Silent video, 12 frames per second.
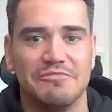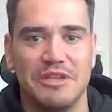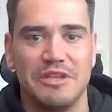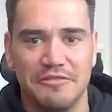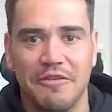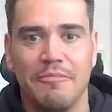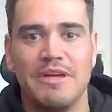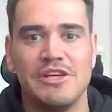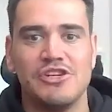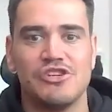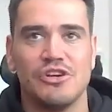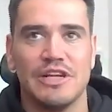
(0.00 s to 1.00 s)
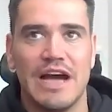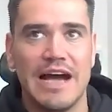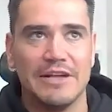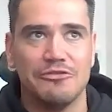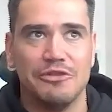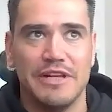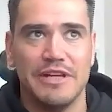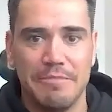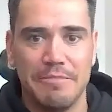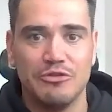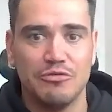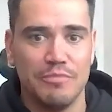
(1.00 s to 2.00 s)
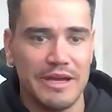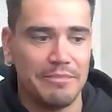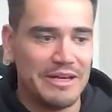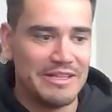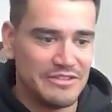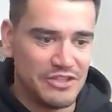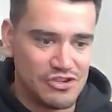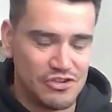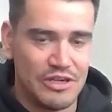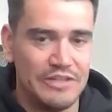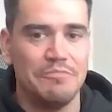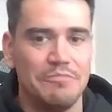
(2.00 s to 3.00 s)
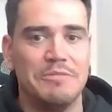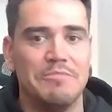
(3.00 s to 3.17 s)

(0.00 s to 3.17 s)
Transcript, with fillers: me information that actually help me to make my decision a little bit